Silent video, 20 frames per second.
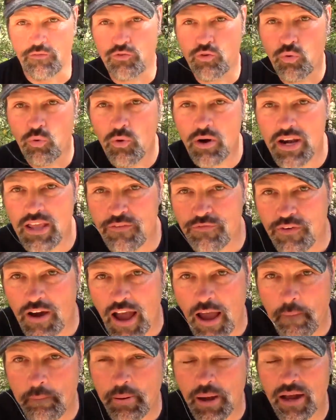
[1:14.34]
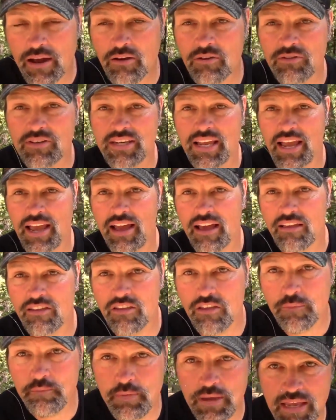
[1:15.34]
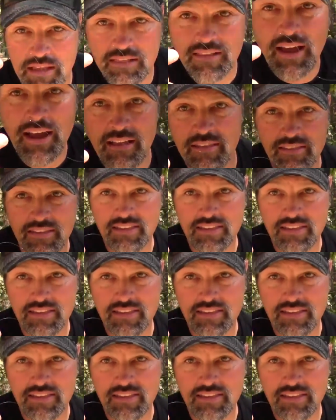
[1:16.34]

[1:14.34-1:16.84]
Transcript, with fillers: of 25 pound test P-Line